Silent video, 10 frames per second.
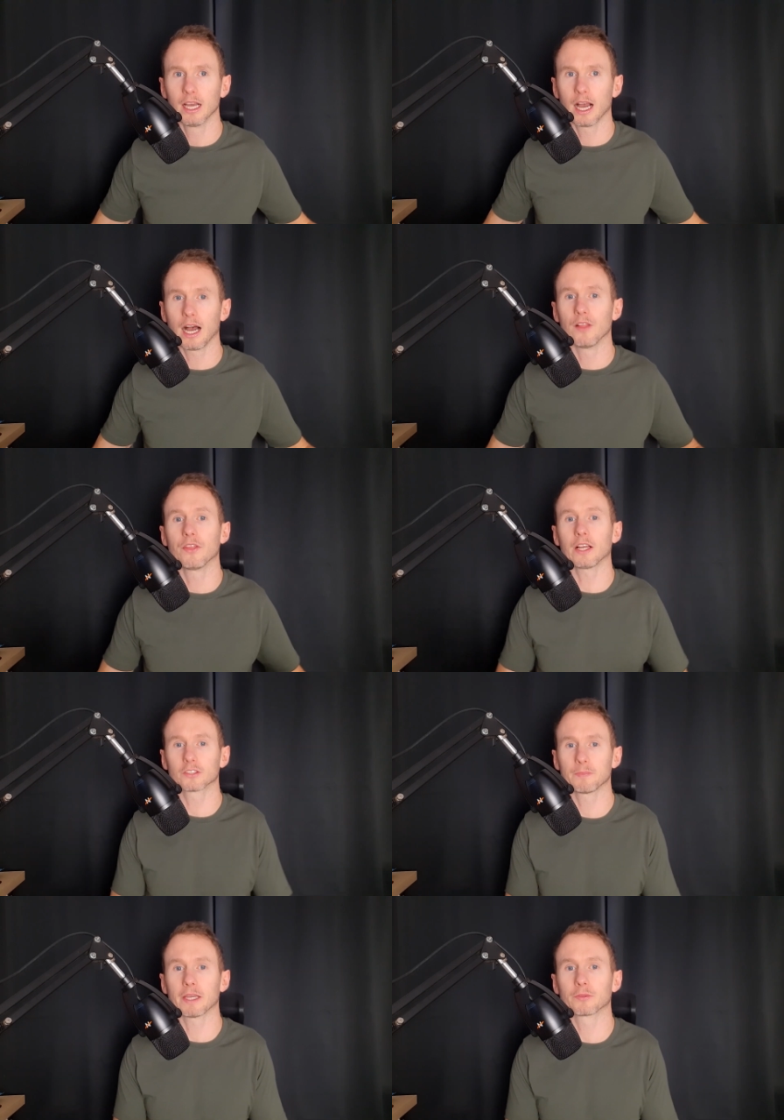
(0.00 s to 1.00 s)
And that's
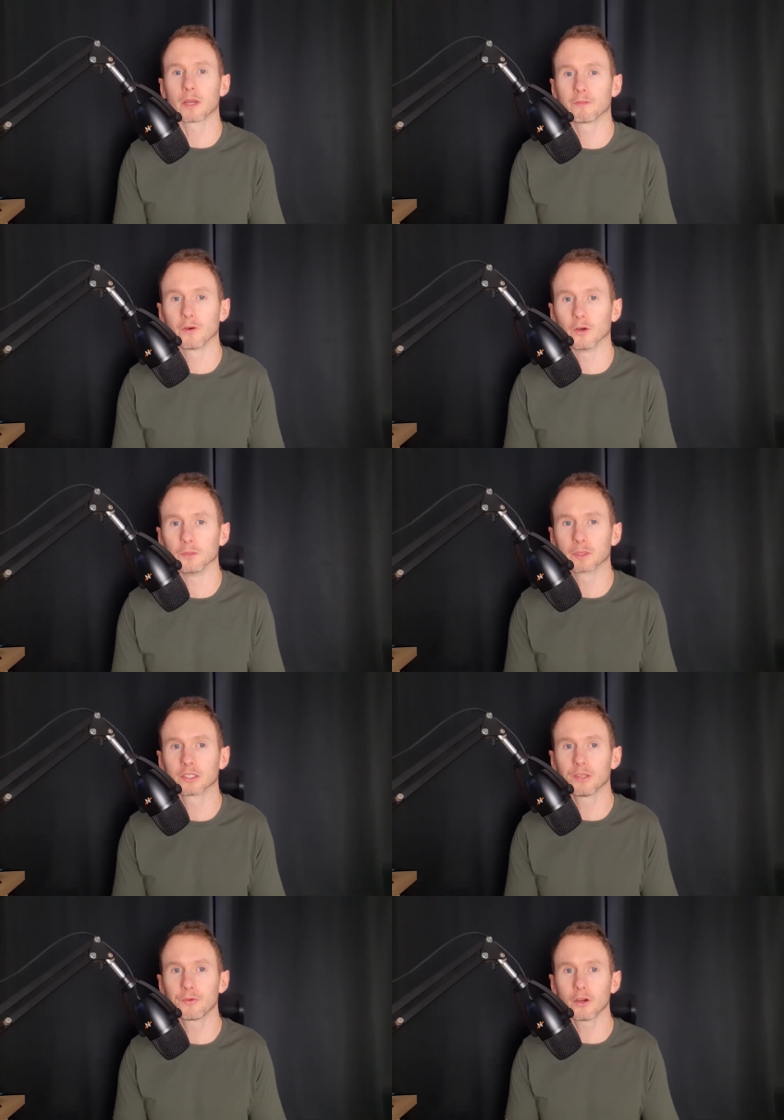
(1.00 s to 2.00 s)
the best way forward,
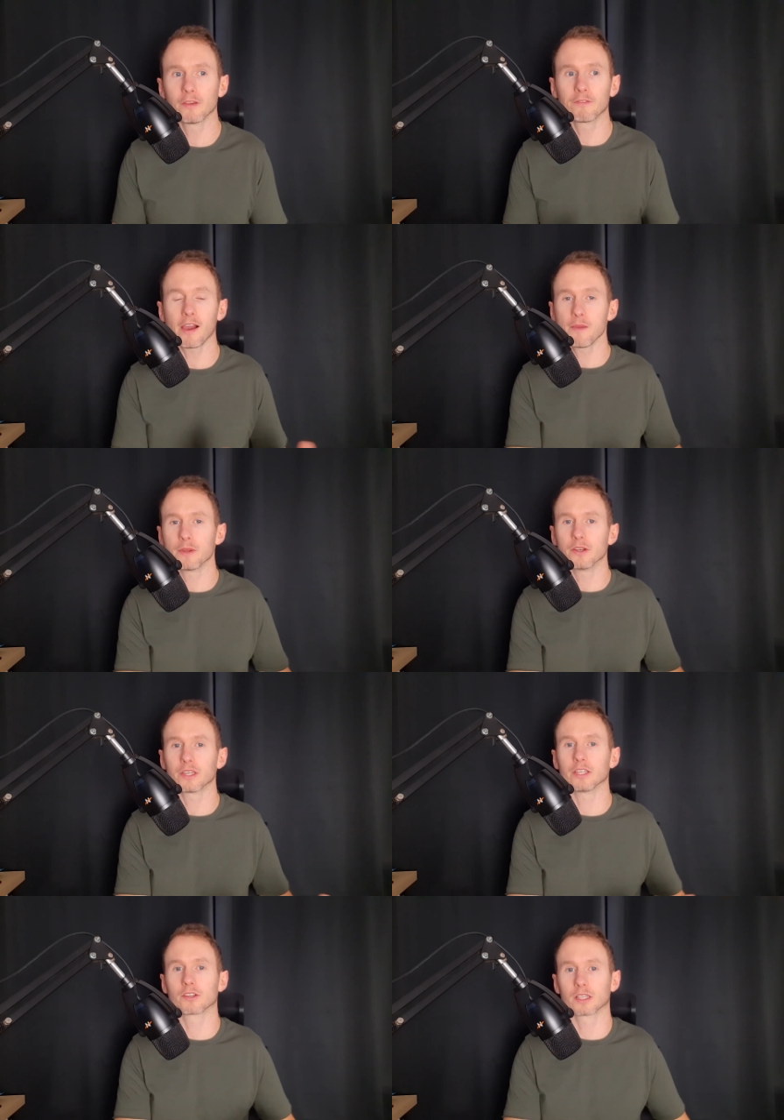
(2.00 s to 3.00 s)
because if your environment
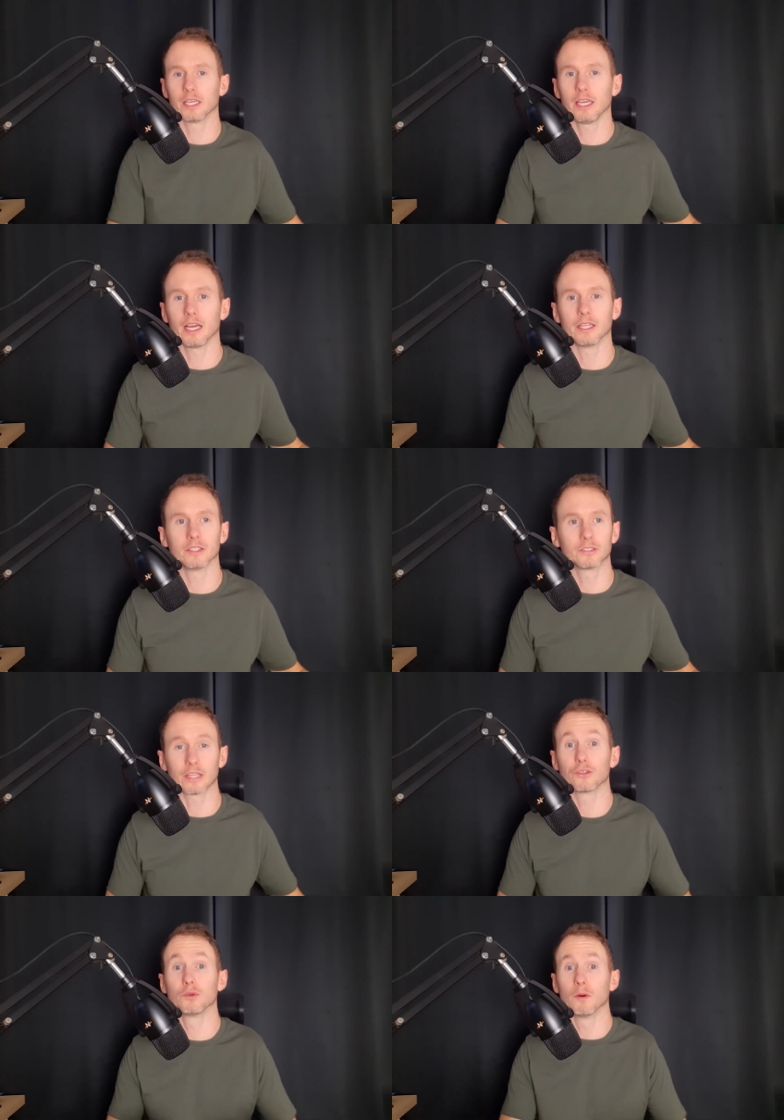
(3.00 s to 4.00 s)
is clear and it
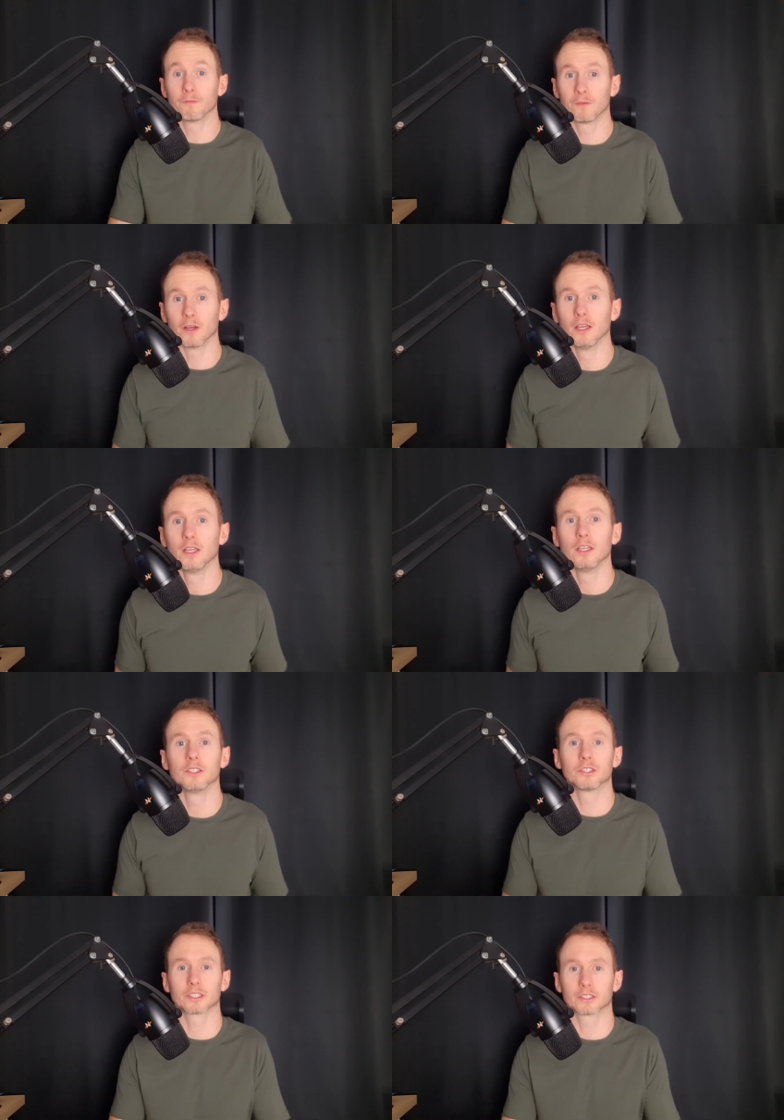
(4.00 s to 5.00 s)
sets you up for
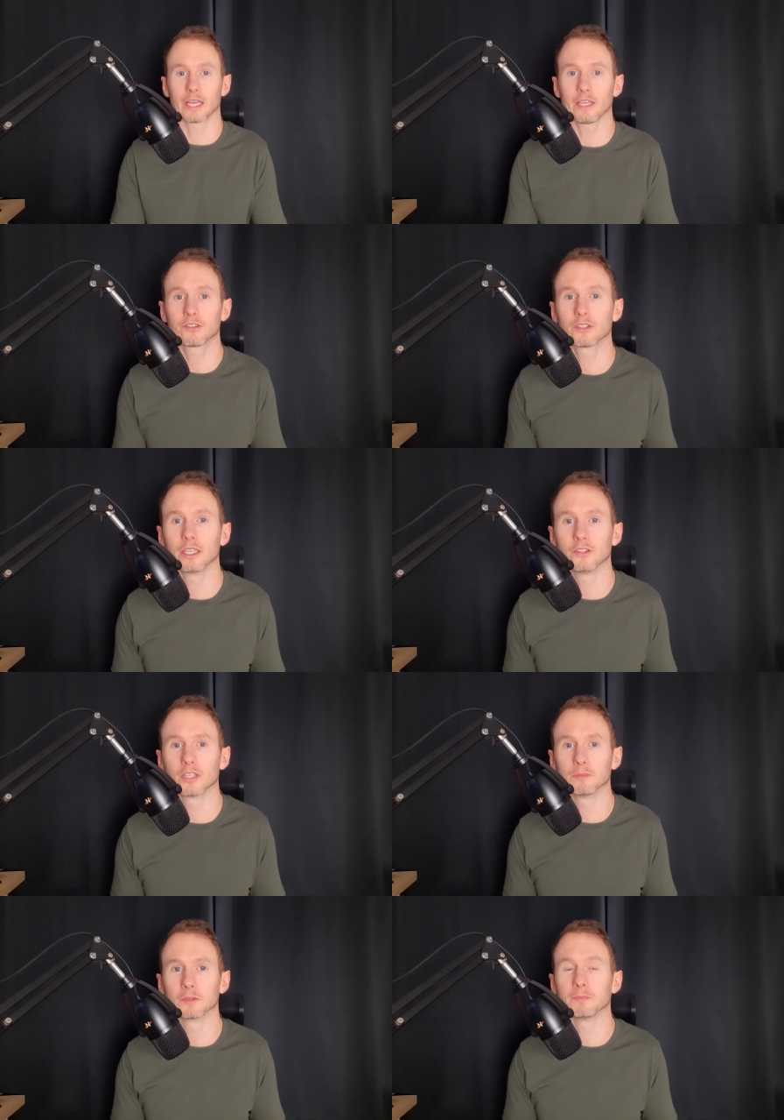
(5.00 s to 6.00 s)
success in
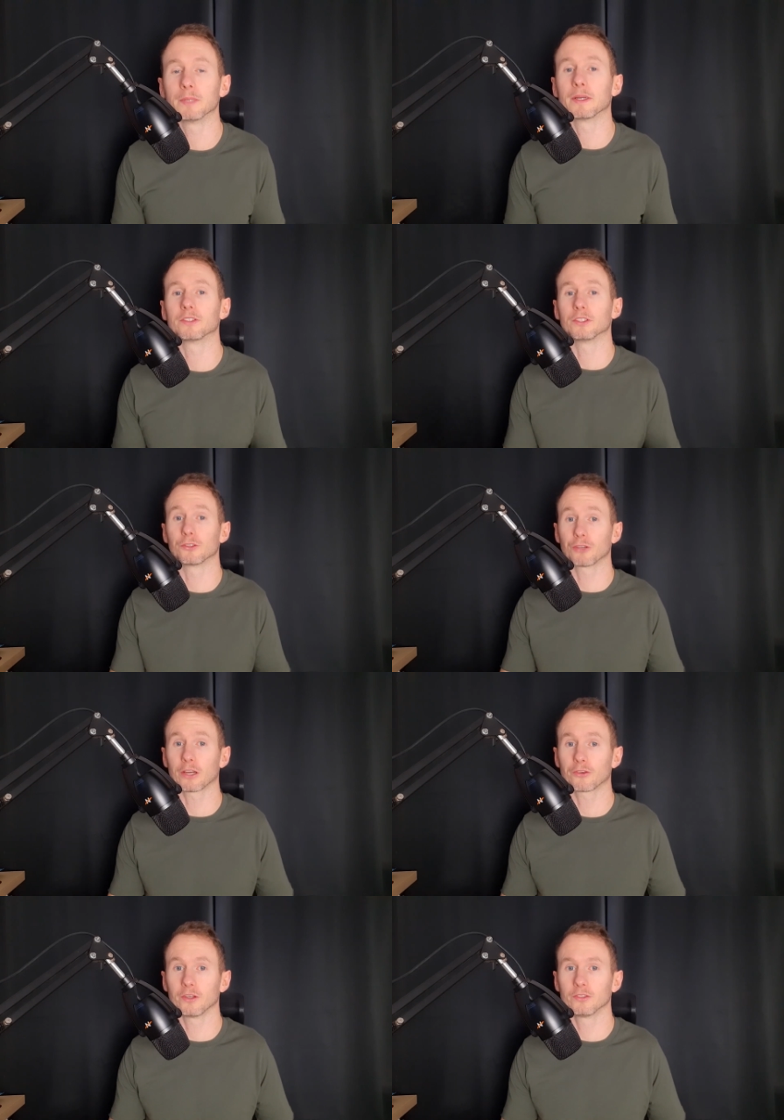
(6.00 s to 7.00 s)
terms of minimizing
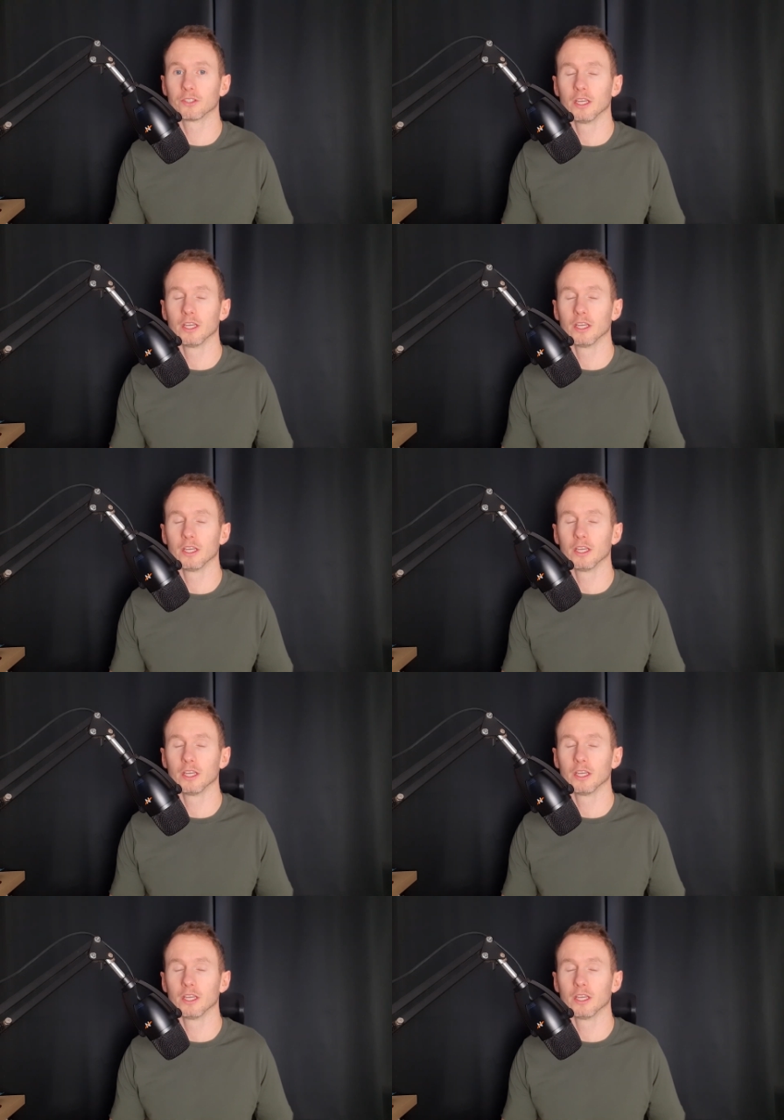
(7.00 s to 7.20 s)
distractions,